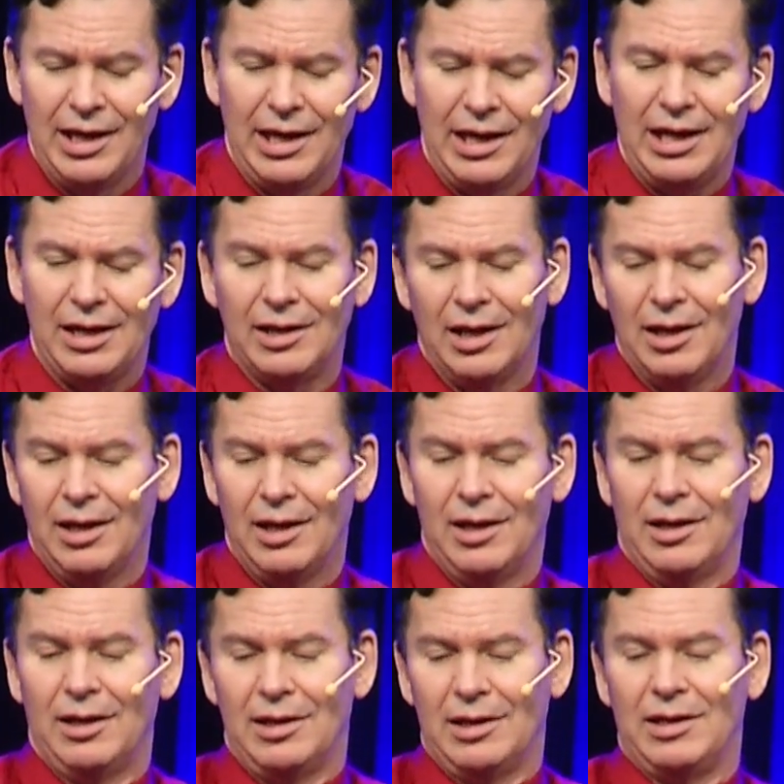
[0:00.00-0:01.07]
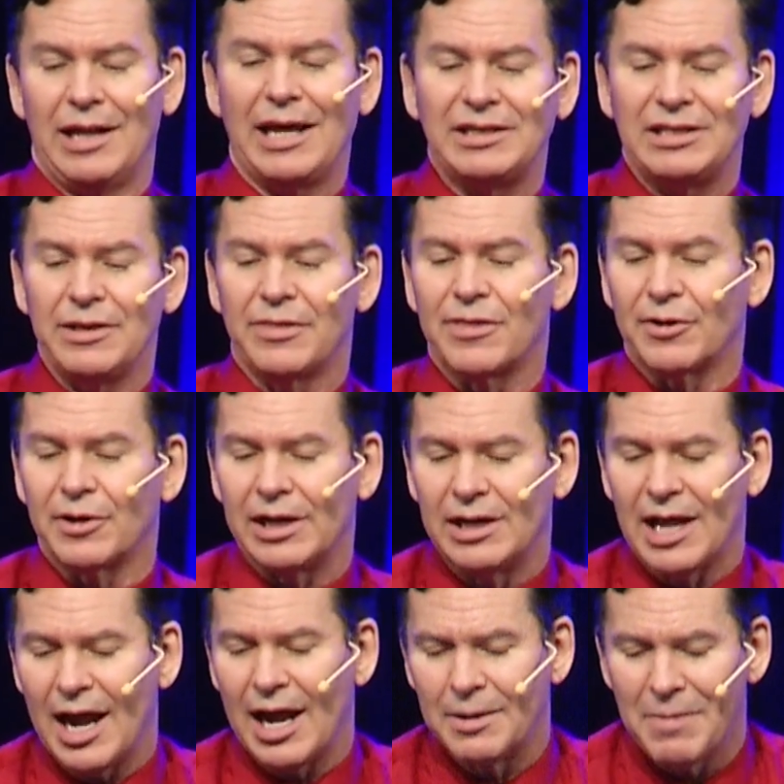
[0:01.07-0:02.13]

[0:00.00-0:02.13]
in 1939,